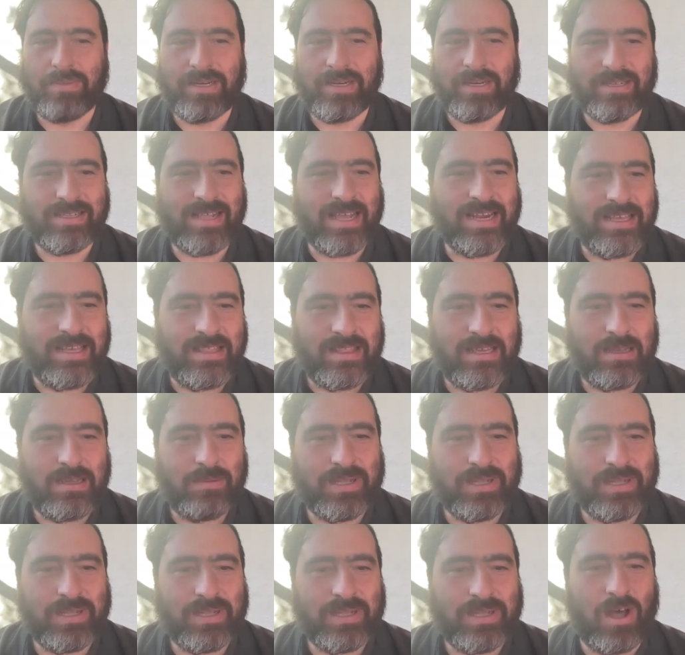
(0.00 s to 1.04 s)
But has
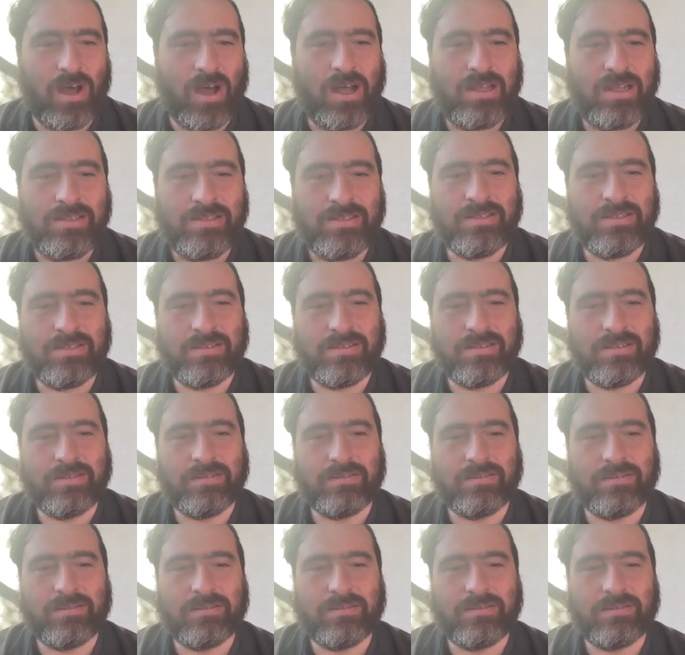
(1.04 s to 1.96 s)
anything been lost?